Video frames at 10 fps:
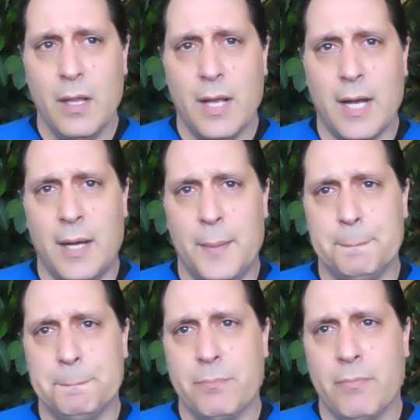
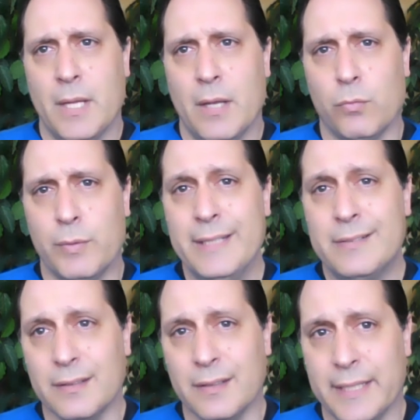Um,
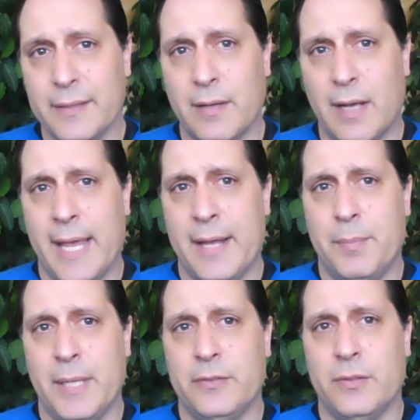recently, I had a
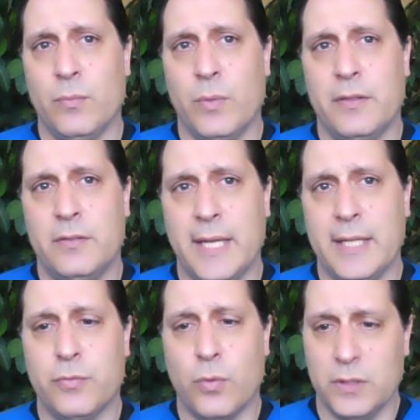patient with
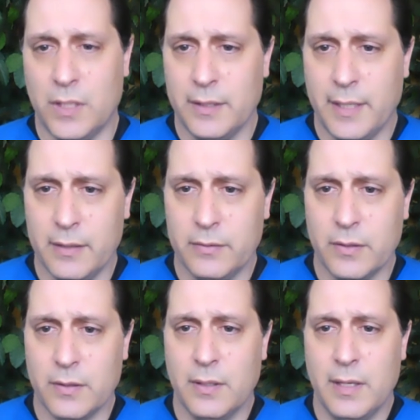stage four lung
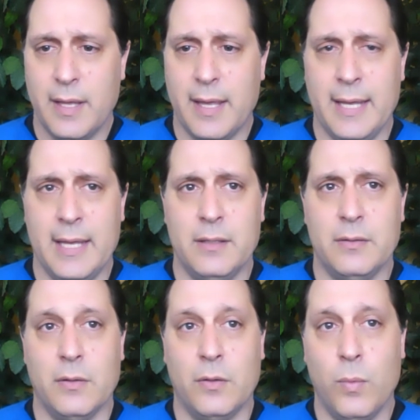cancer,
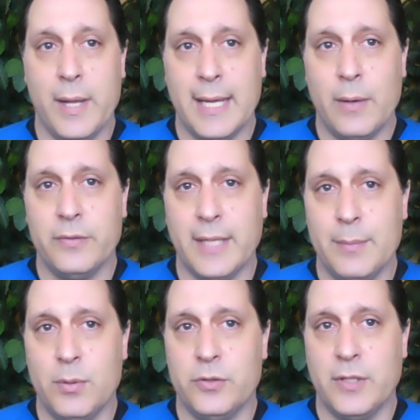and the way I was
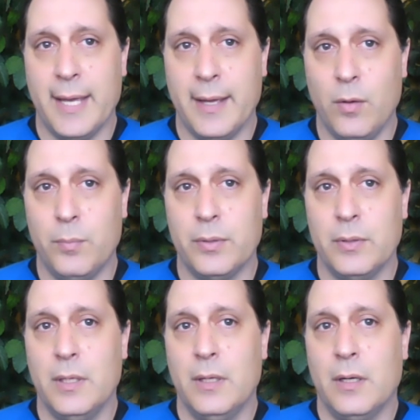able to help
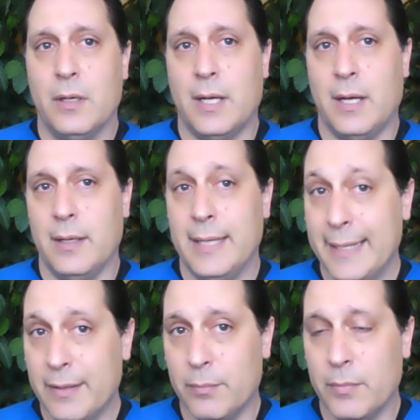uh,
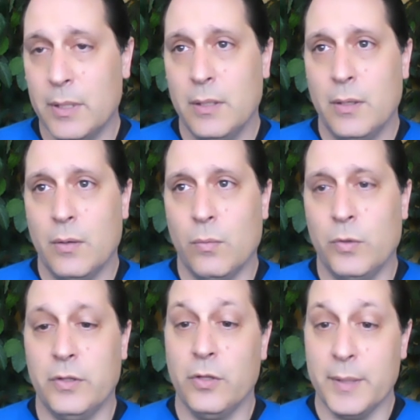him
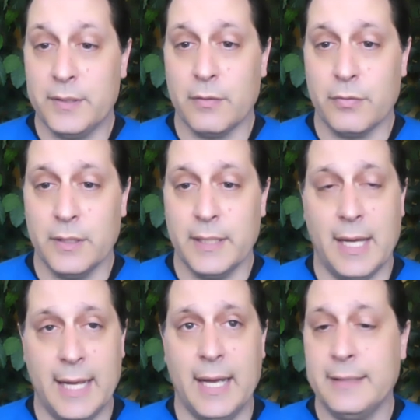was a little bit differently.
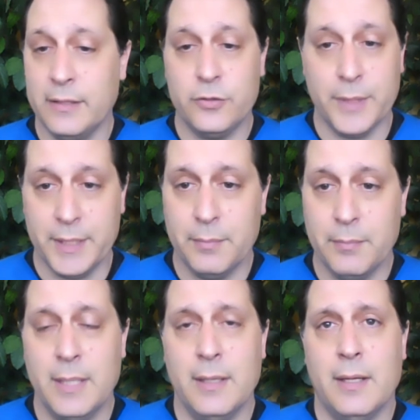I, I did treat
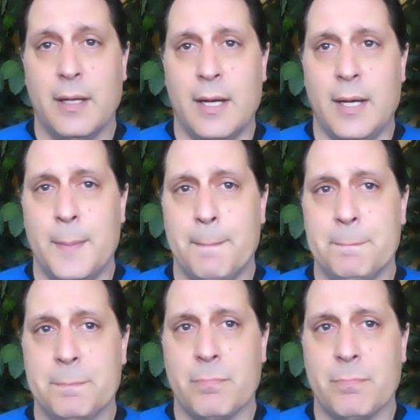him. Um,